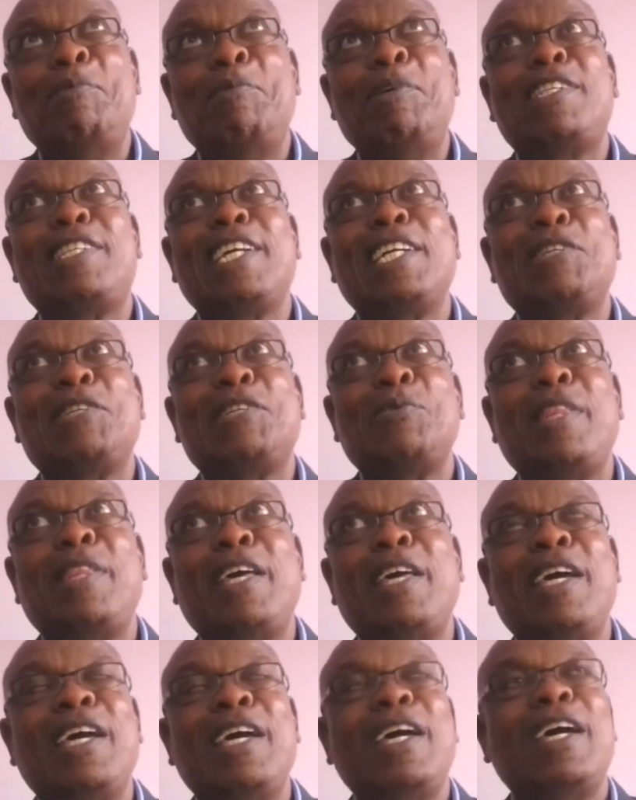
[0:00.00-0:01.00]
me start with
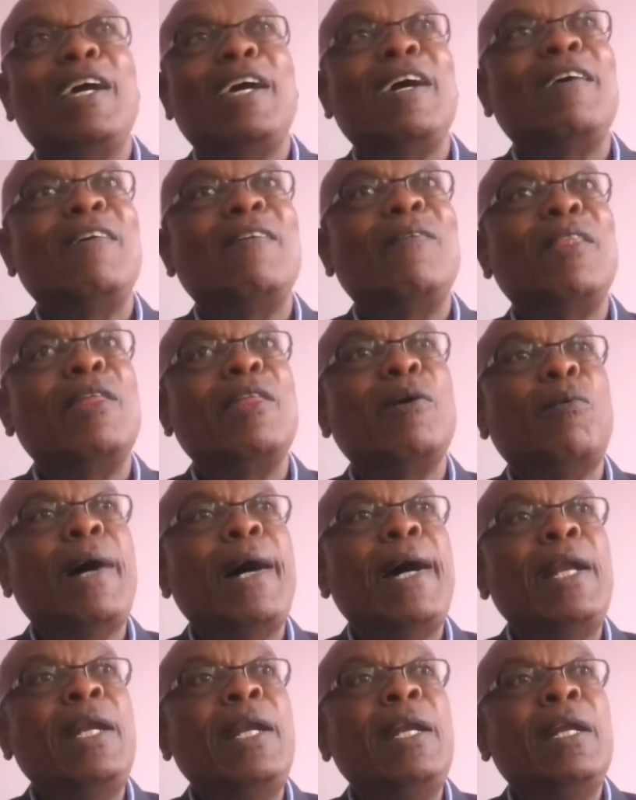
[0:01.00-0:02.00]
the
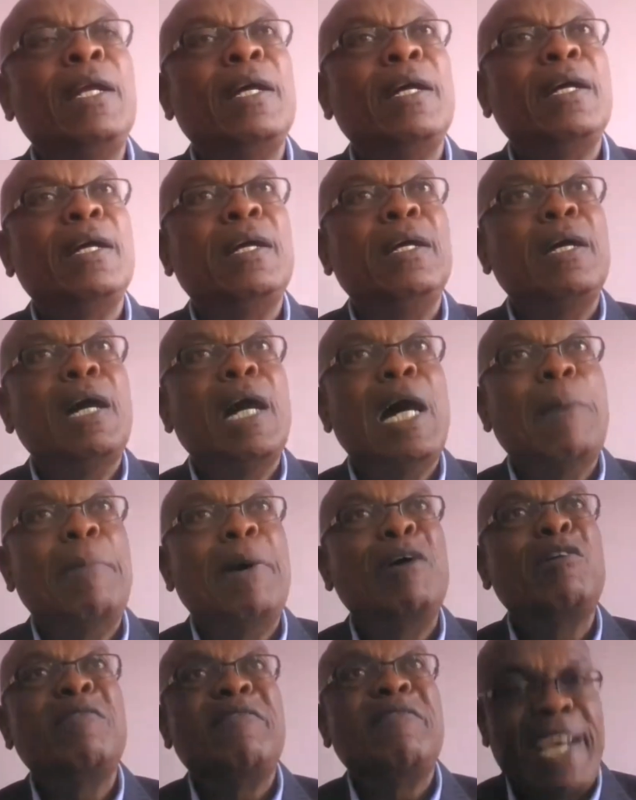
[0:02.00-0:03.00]
one
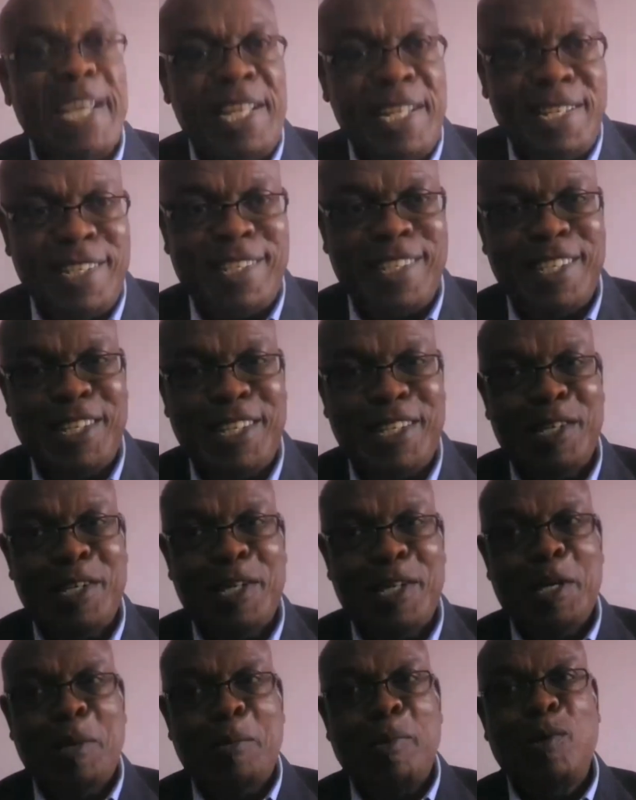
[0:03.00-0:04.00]
about fines,
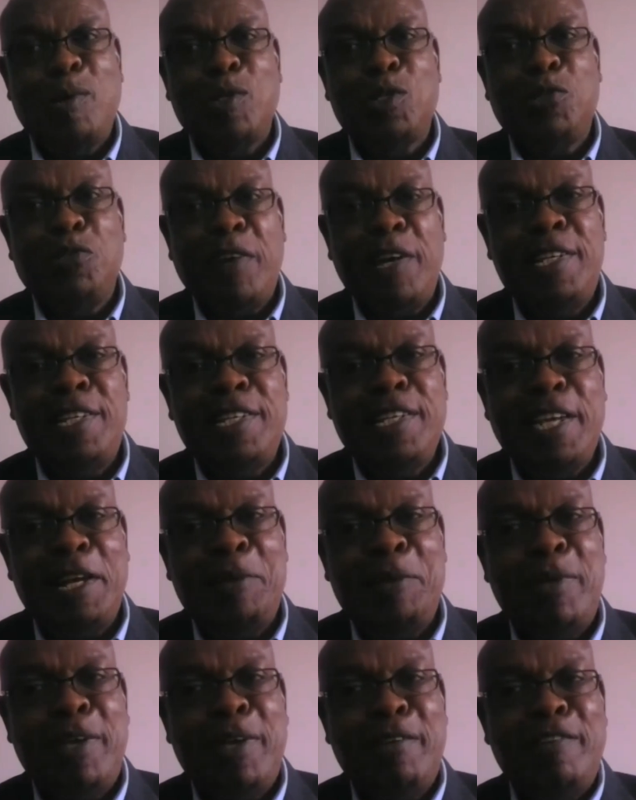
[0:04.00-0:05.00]
because fines
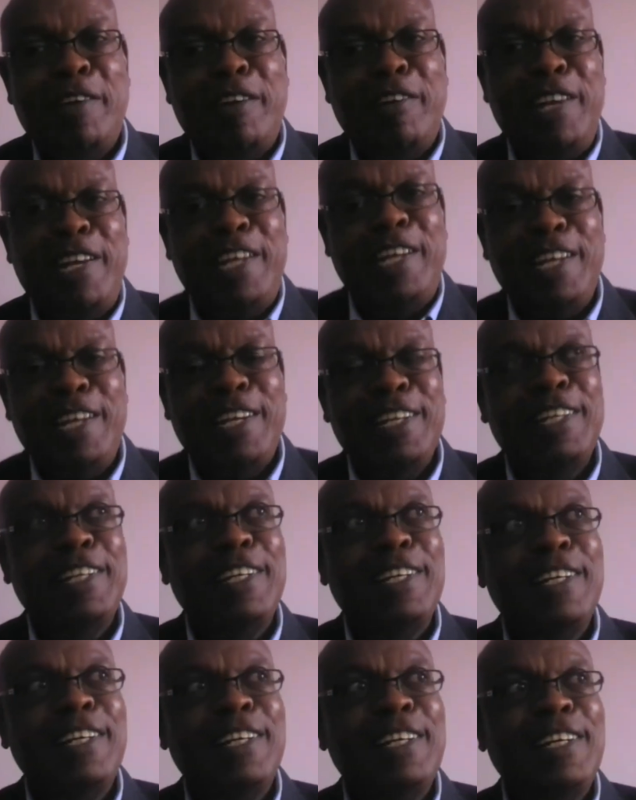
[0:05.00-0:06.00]
can be very
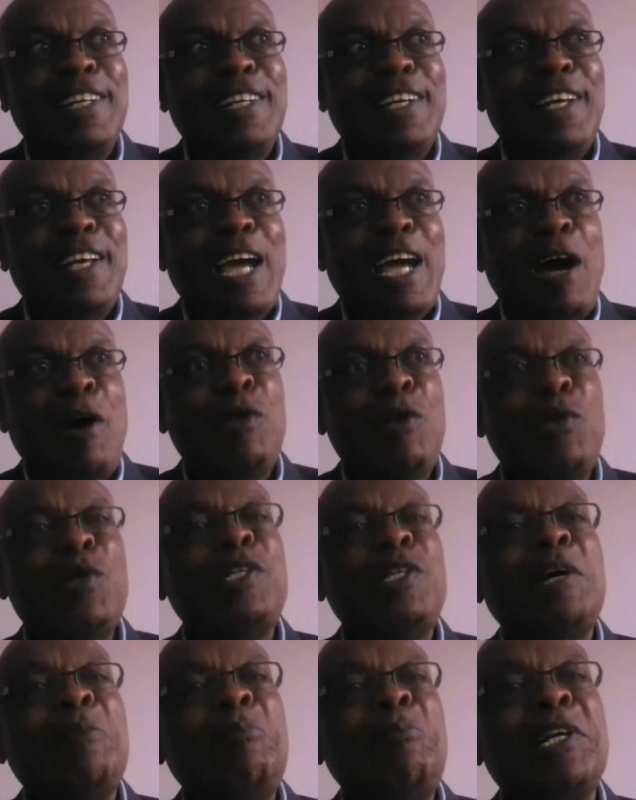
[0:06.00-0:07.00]
how you
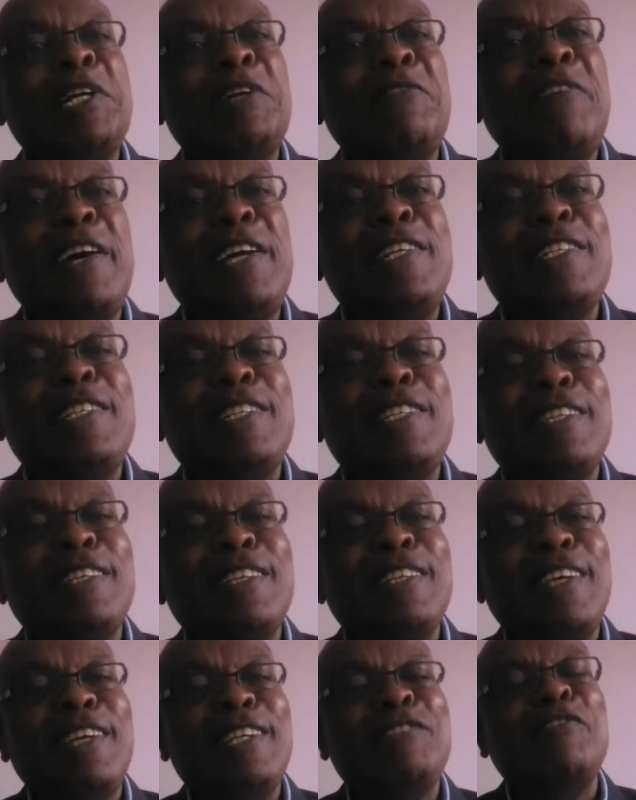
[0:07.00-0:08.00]
interpret fines
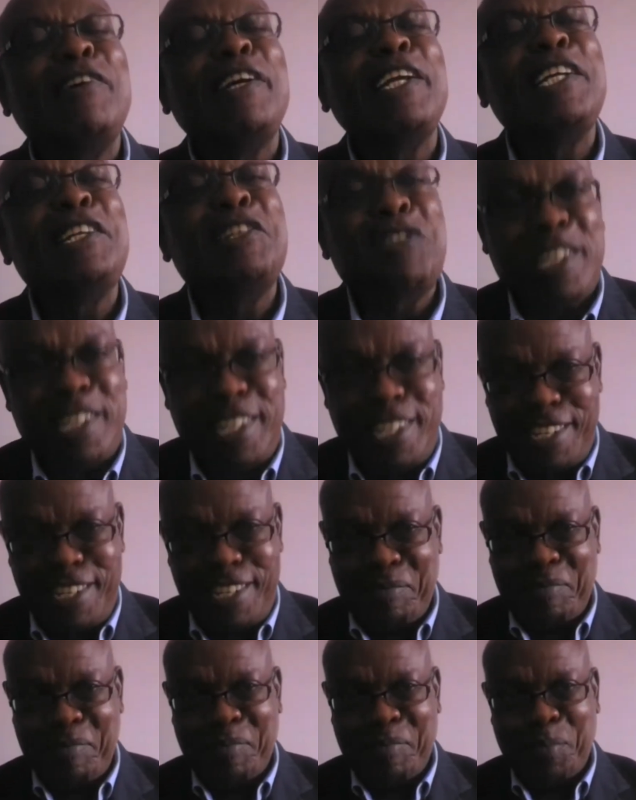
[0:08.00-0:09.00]
is very
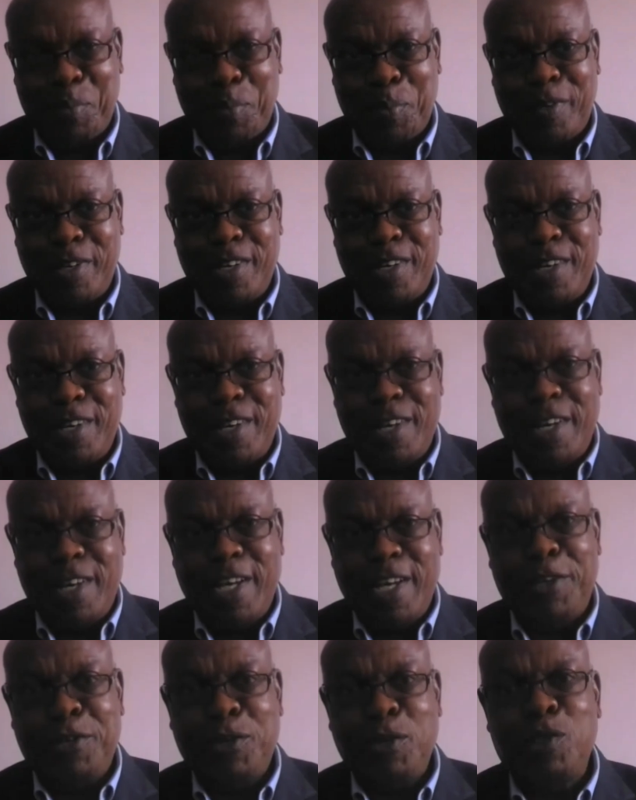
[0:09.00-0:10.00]
interesting.
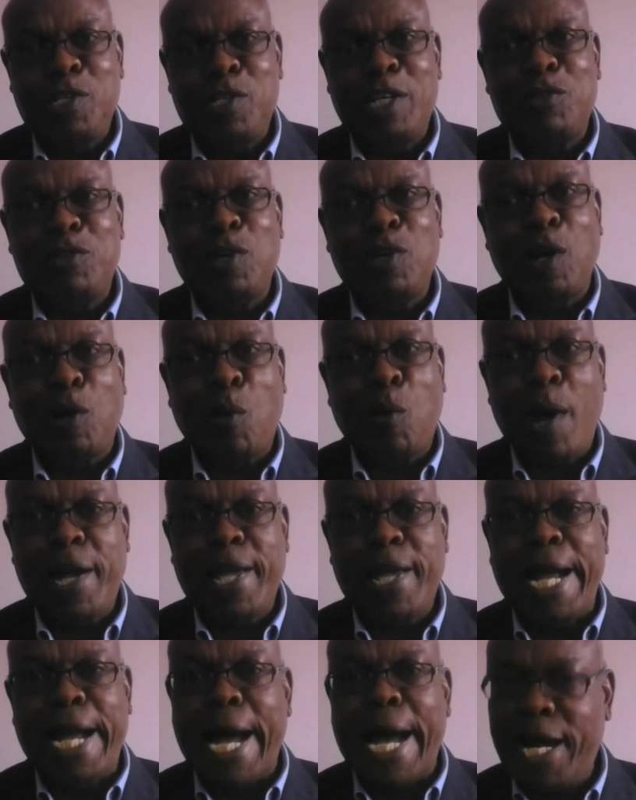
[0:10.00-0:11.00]
It shows that you are
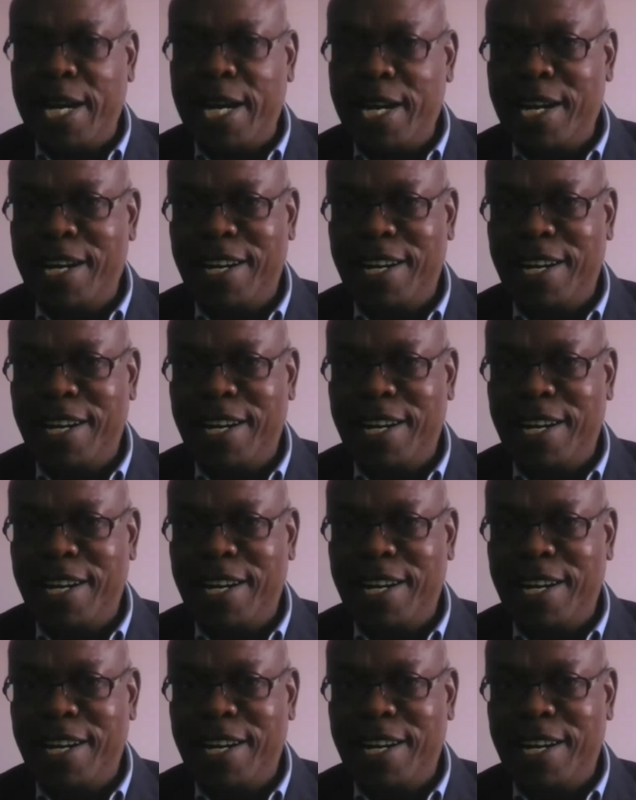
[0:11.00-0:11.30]
working hard,